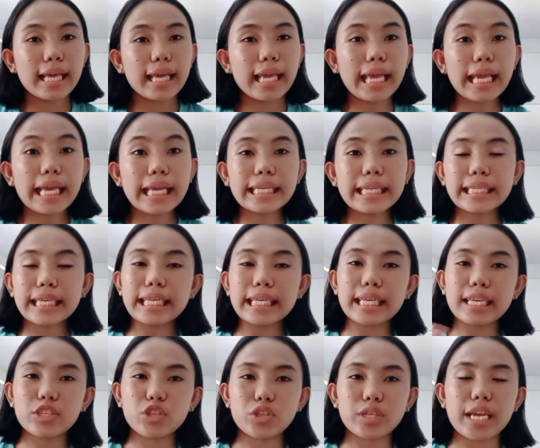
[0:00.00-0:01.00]
and in
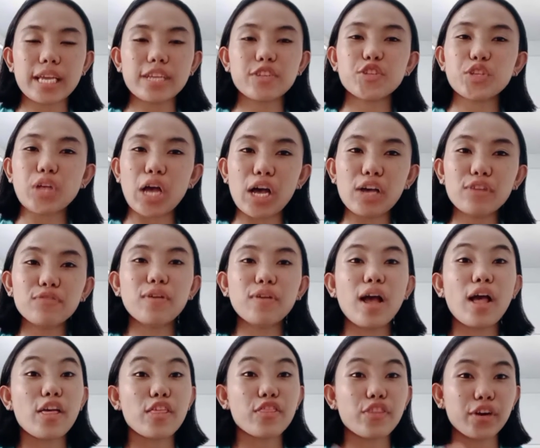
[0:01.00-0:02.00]
exchange of
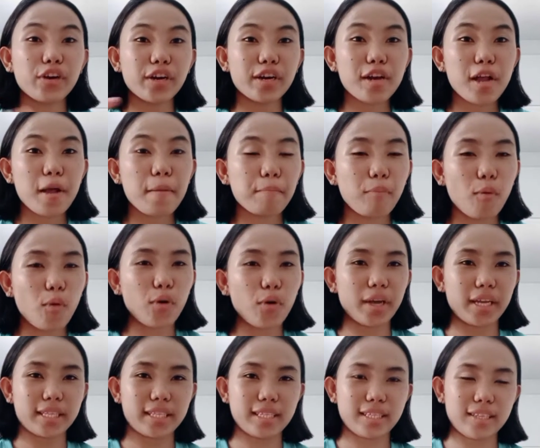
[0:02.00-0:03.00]
their
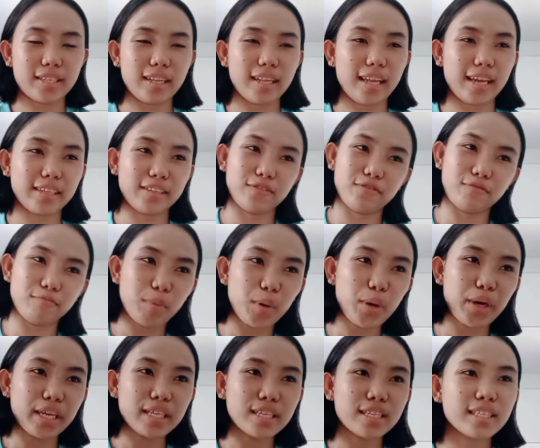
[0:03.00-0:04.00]
points, collective
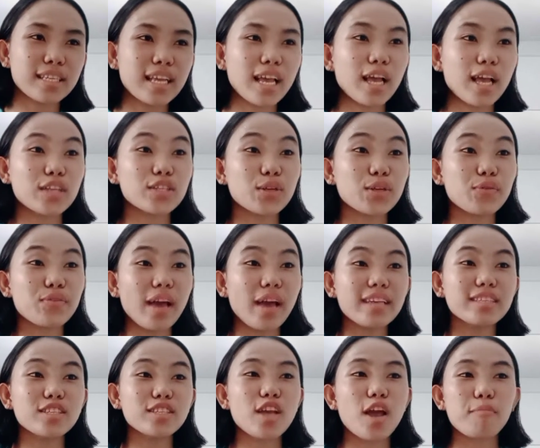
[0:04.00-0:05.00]
points. So
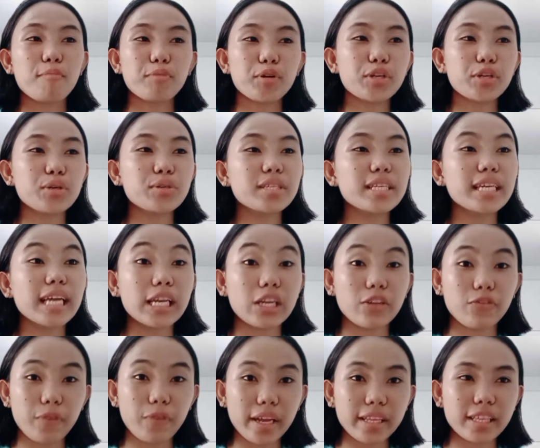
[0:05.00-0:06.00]
thus producing an
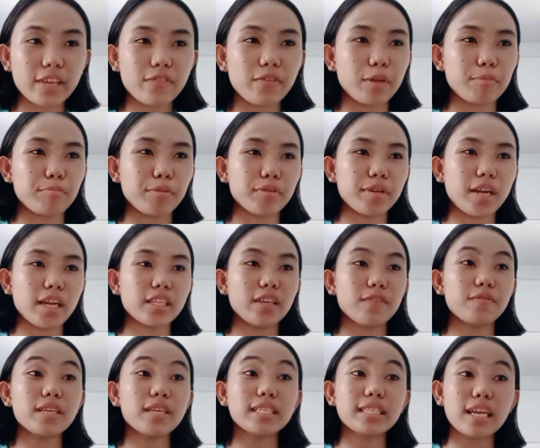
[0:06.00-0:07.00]
effective and productive
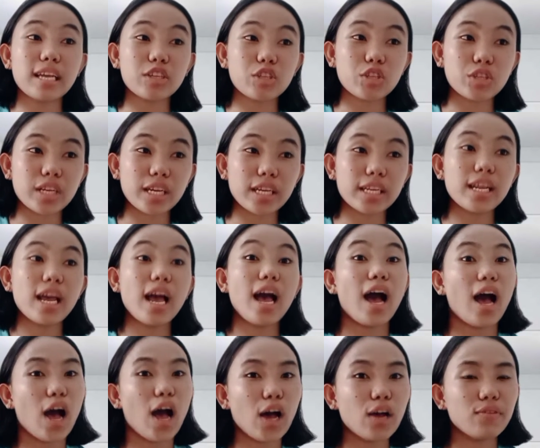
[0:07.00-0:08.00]
discussion
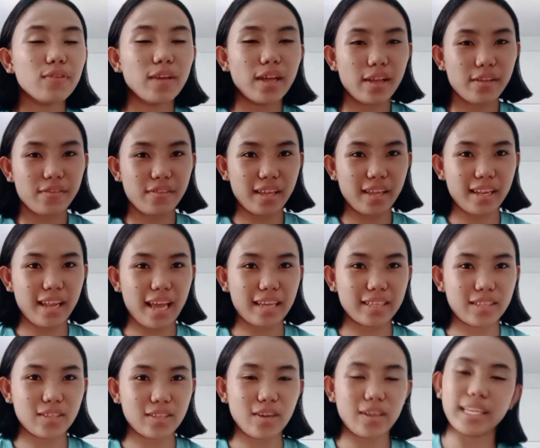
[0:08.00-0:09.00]
of the
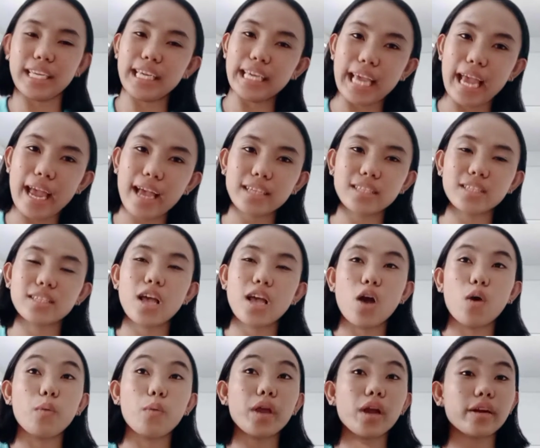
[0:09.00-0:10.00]
lesson. Yes,
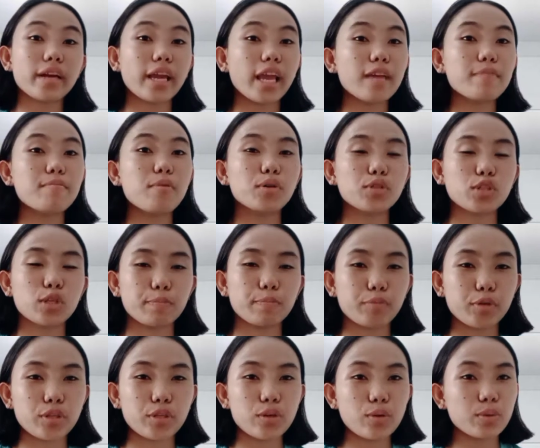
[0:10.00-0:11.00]
we are able to
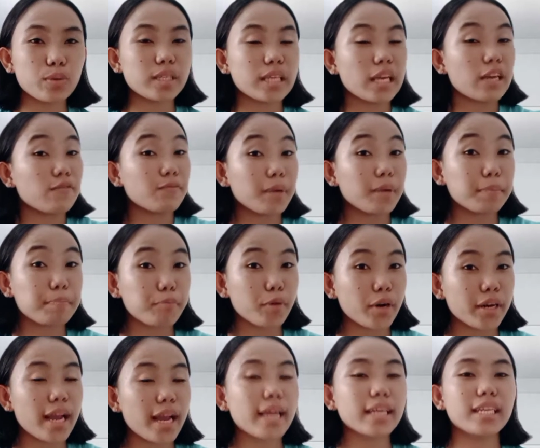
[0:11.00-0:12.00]
produce a
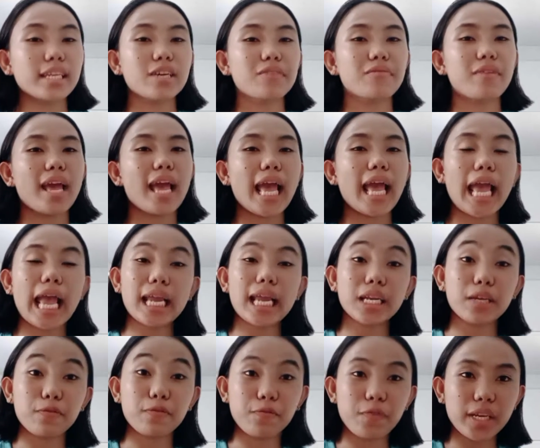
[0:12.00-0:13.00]
productive and
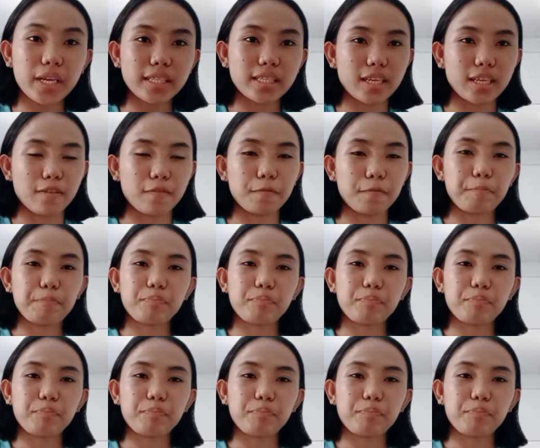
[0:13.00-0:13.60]
effective